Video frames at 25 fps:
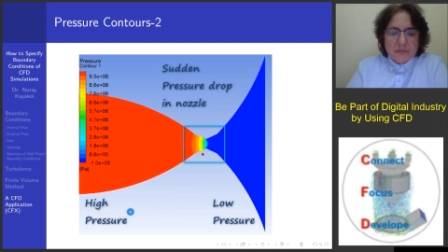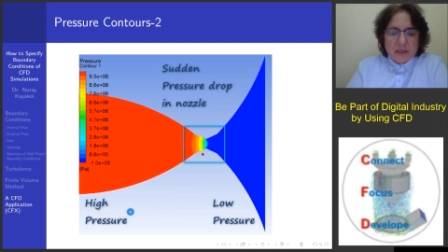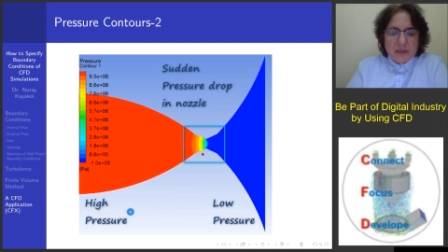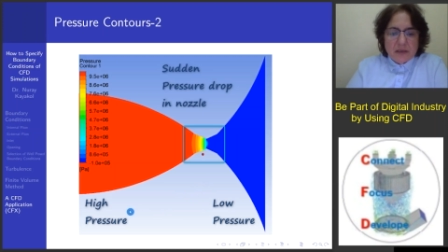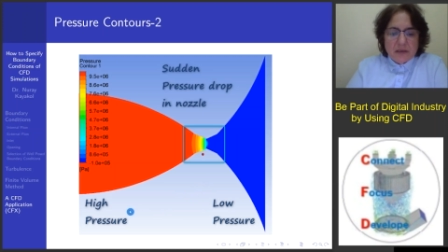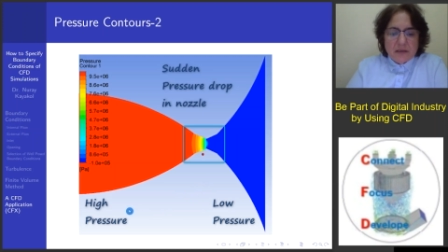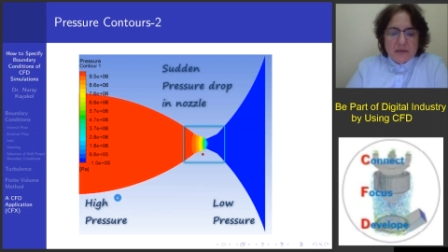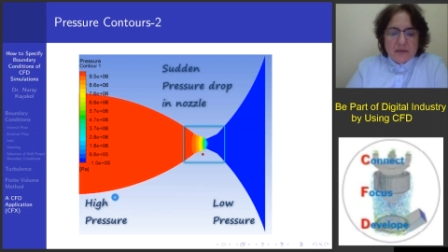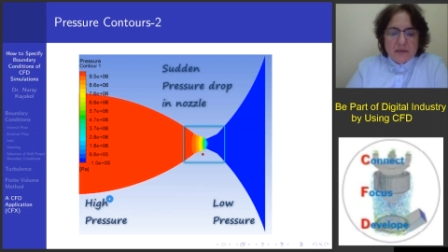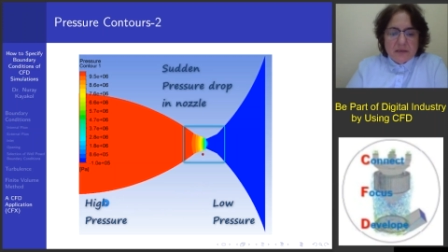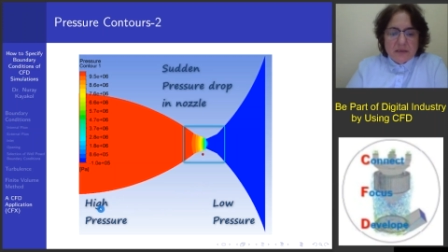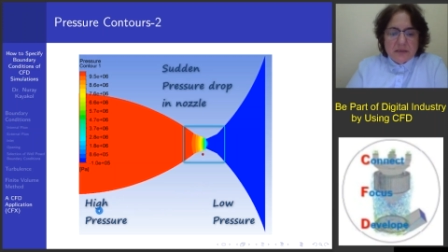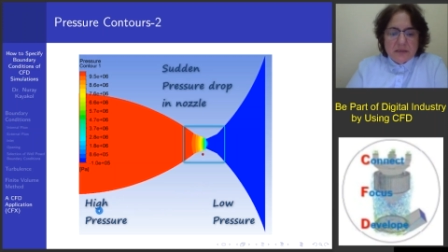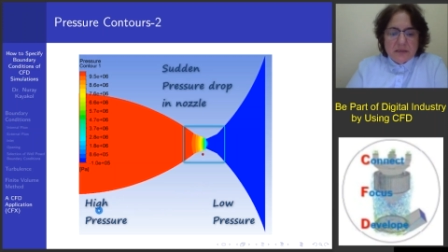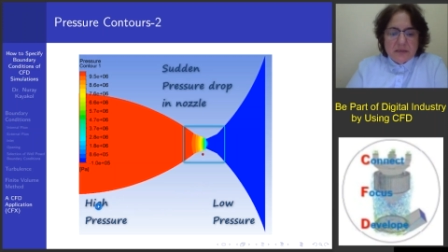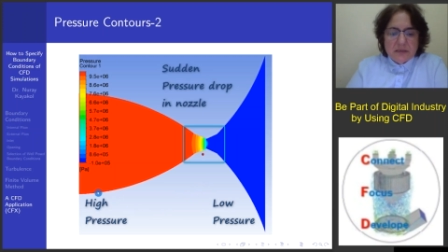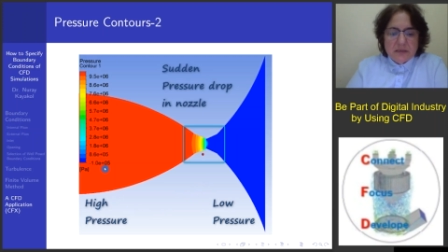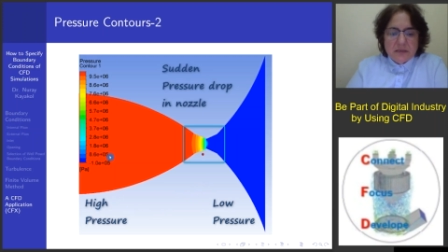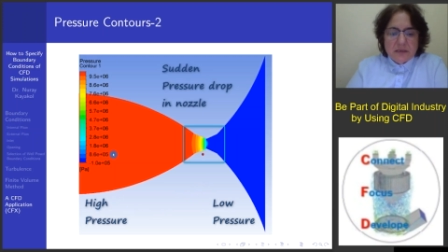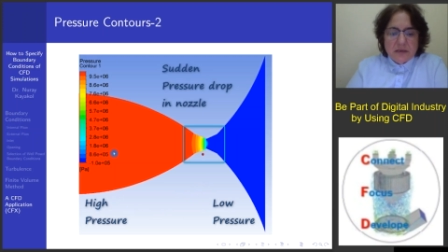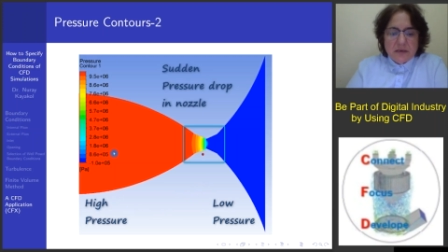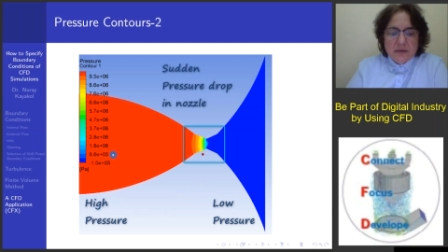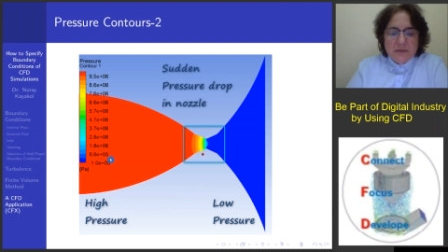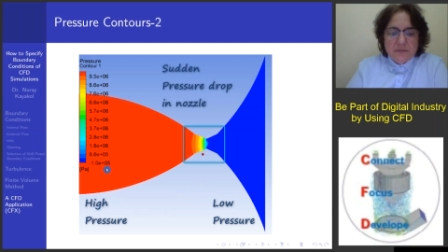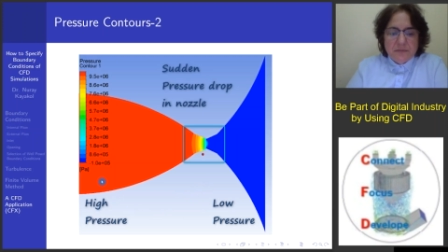This is
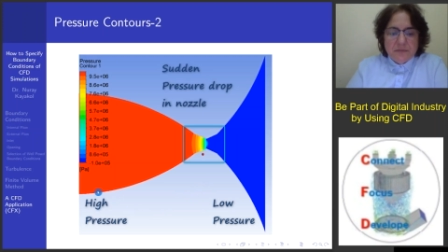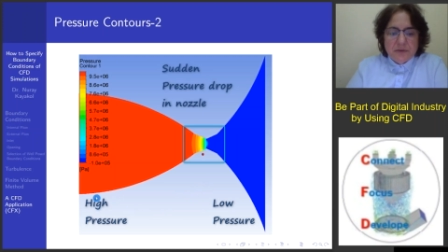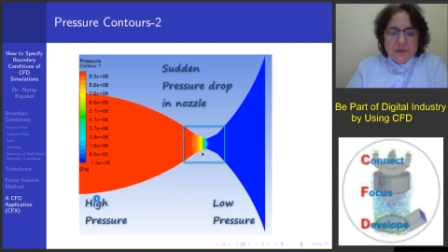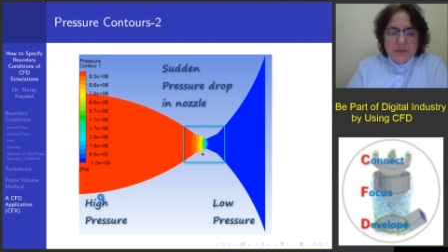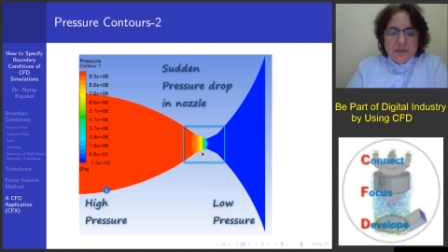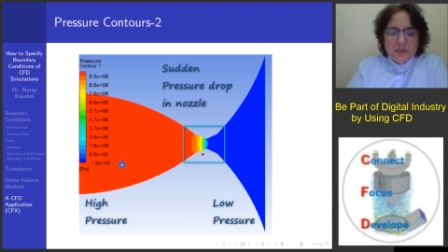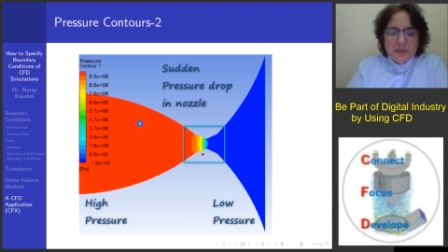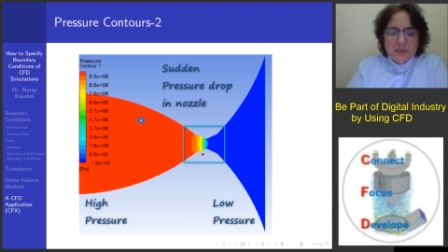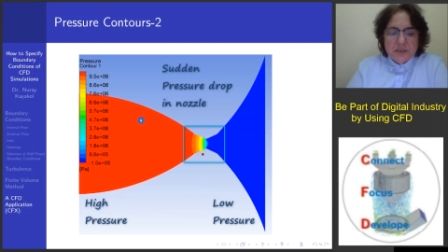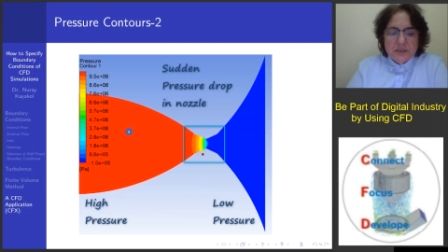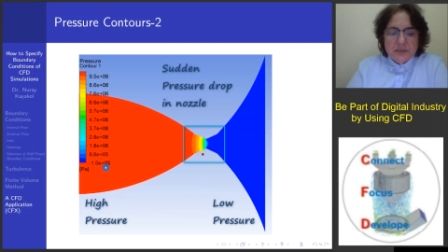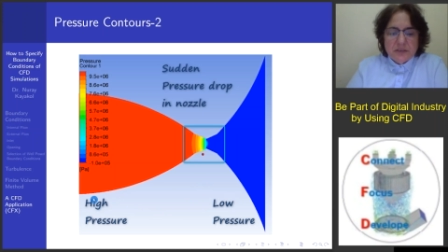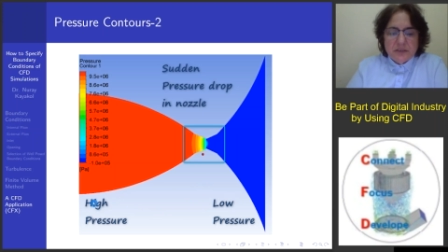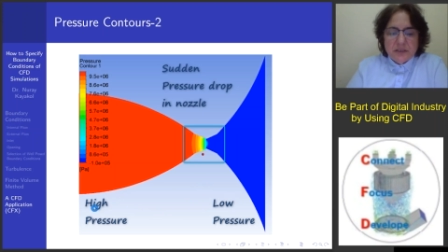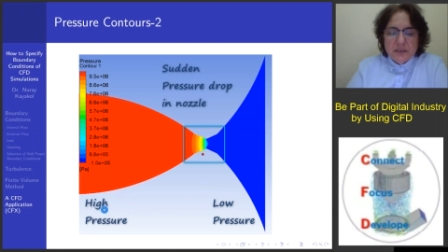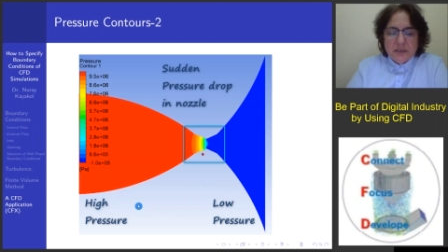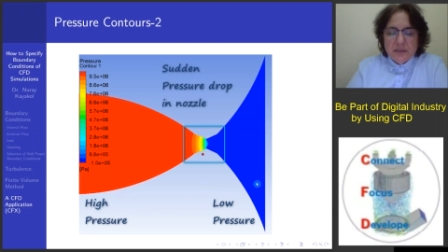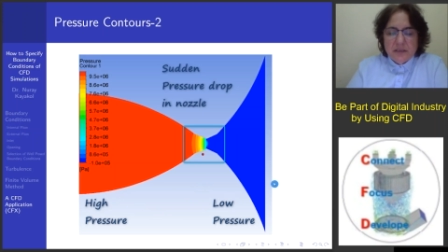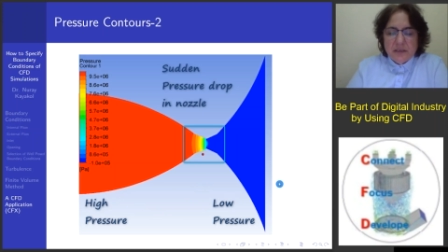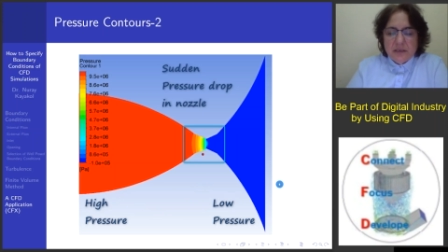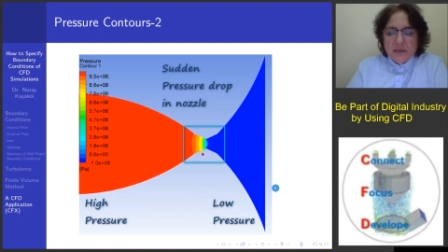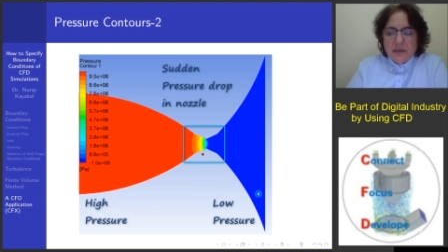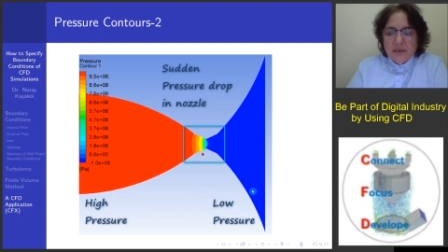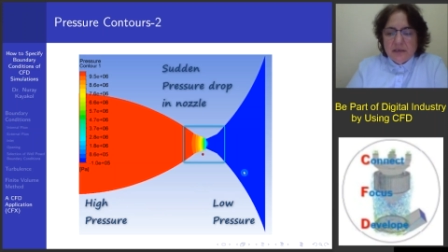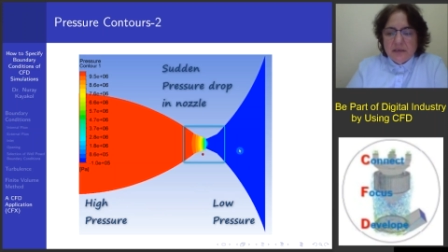high pressure red
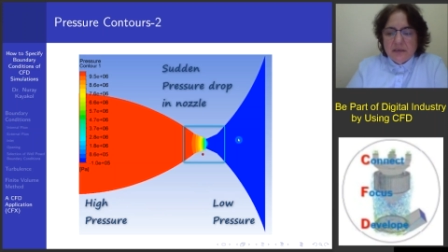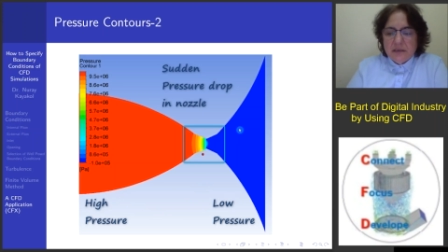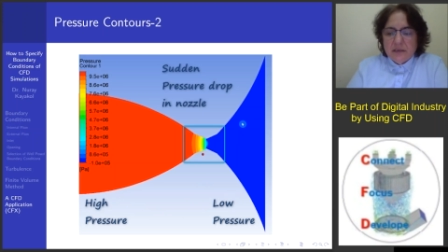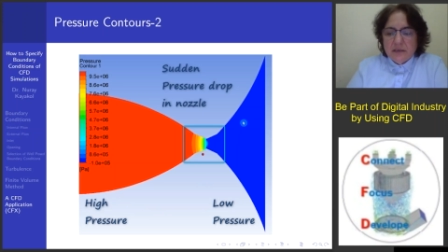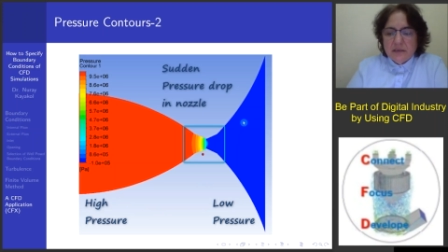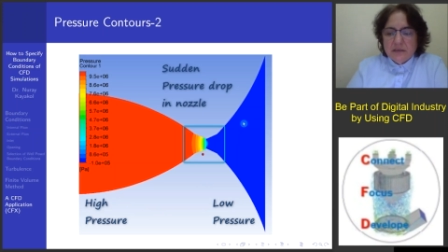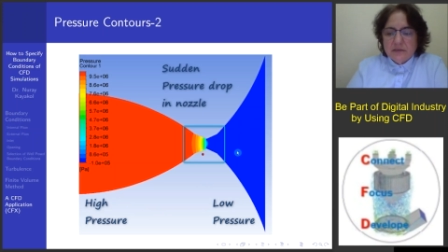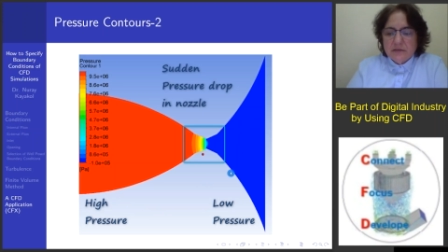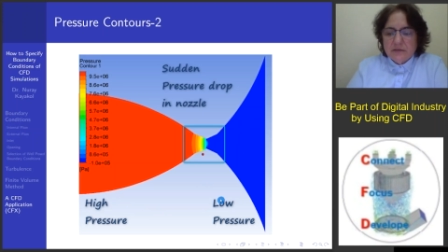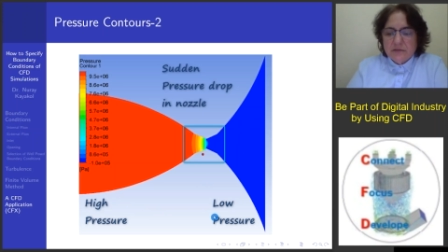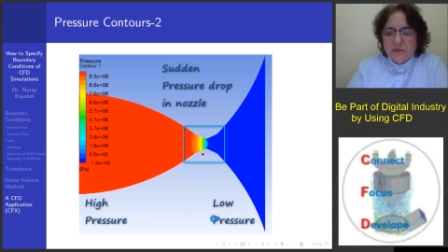areas,